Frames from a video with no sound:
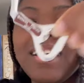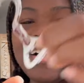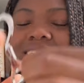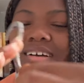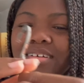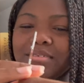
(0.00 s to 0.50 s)

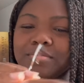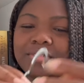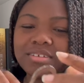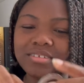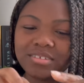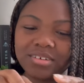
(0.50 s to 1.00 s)
Um,
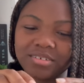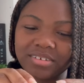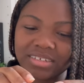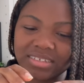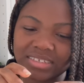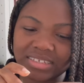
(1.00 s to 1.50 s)
so
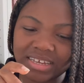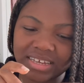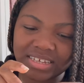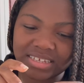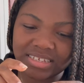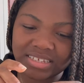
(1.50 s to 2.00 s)
it
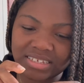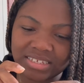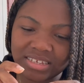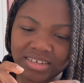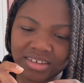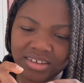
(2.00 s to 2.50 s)
says
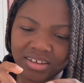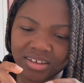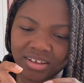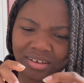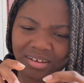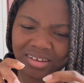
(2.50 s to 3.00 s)

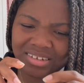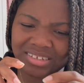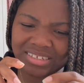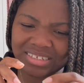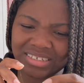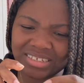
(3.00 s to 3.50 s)

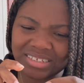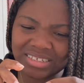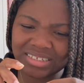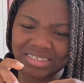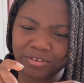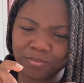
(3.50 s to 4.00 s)

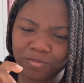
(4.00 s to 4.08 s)
Oddities